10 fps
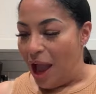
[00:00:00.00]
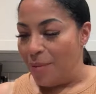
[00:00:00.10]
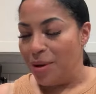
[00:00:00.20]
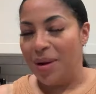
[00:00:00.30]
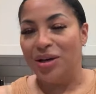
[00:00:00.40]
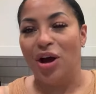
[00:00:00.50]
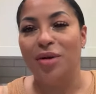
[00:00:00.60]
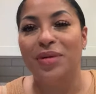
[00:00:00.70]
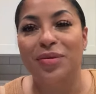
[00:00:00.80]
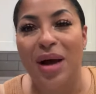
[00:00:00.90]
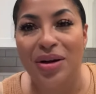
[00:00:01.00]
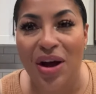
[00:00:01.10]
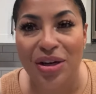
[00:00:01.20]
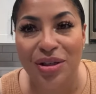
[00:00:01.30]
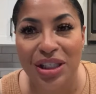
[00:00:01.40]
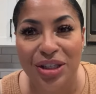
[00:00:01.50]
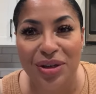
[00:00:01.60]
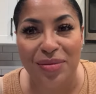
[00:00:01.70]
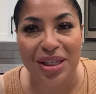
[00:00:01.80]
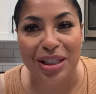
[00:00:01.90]
I mean, my daughter, me and my daughter used to do
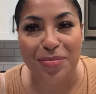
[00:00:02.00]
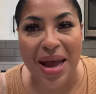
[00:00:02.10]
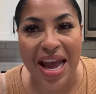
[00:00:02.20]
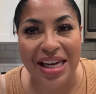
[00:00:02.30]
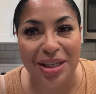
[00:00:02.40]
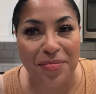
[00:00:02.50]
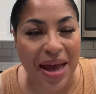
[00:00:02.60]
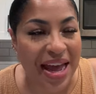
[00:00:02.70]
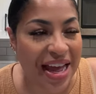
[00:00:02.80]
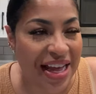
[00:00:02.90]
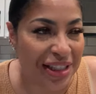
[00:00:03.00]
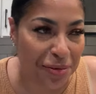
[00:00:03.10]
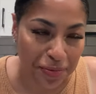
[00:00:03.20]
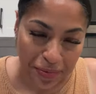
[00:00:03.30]
them little smash and pass.